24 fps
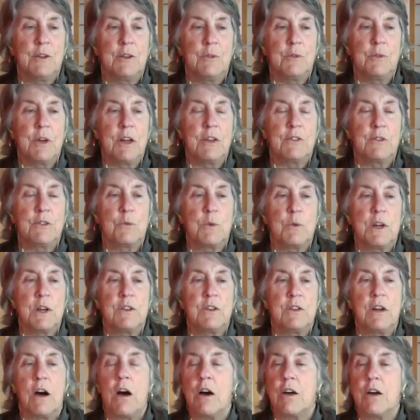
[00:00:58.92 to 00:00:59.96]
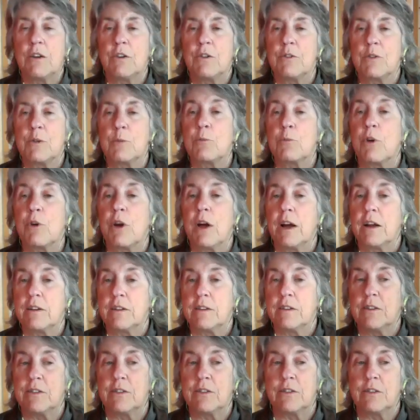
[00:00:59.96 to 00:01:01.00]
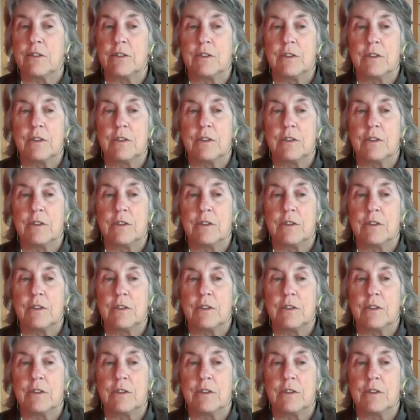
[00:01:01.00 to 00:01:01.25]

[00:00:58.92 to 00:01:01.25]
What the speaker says: as a way to honor the practice